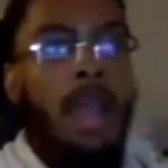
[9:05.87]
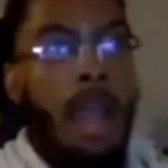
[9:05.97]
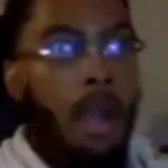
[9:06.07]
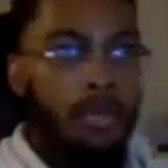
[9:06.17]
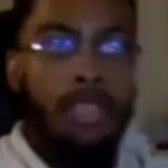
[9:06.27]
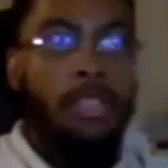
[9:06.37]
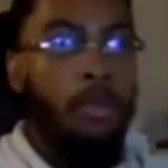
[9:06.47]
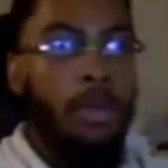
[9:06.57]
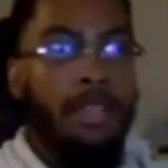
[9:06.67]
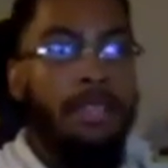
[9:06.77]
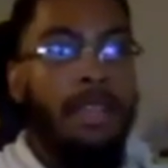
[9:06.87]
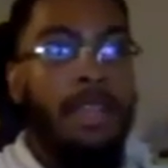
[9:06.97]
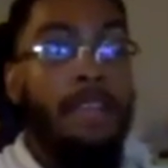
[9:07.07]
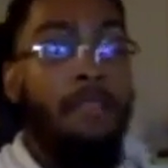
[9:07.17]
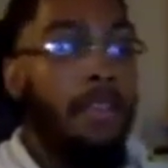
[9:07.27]
I was in the USA,
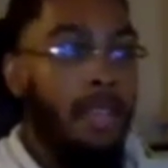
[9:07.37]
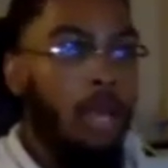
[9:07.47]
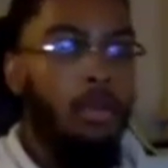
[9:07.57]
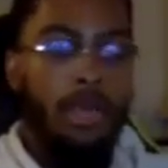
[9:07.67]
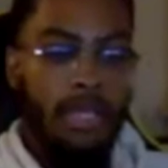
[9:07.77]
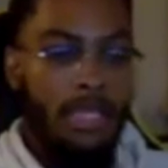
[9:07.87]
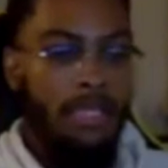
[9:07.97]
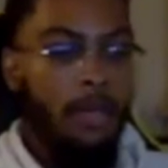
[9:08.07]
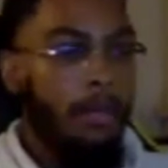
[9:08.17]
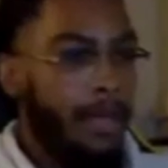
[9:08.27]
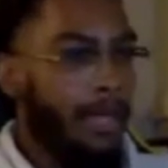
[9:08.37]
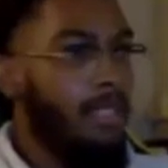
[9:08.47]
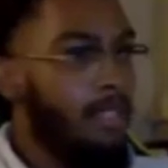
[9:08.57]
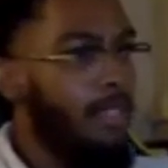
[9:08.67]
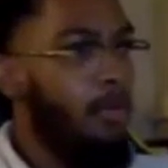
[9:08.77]
and I feel like okay, this is the
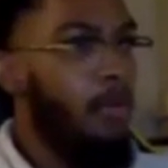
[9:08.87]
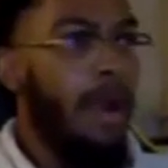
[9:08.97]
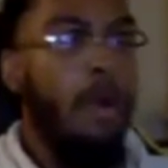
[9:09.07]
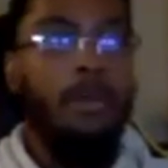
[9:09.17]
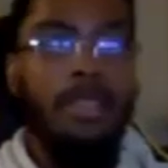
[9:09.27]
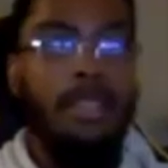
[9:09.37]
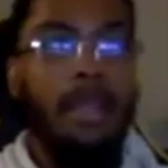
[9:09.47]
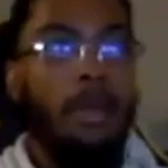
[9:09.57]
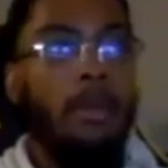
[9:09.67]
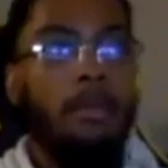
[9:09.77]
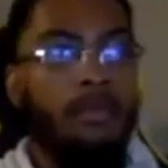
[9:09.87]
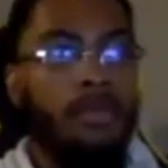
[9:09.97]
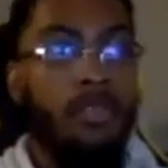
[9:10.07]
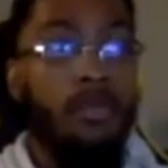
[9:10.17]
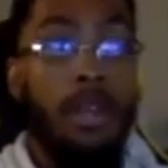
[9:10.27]
place where I wanted to end up.
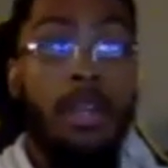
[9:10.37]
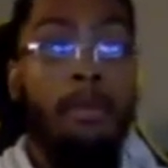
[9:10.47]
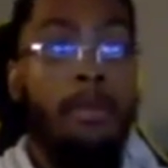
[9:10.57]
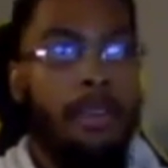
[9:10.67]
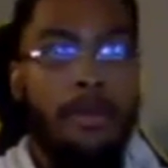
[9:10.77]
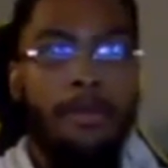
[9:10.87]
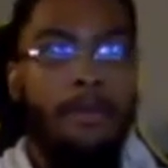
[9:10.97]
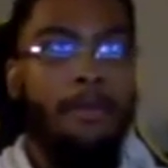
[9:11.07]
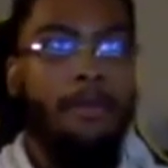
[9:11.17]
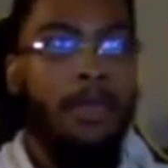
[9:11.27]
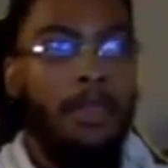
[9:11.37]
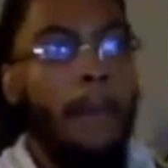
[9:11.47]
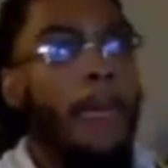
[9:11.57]
So right now I'm there, you know.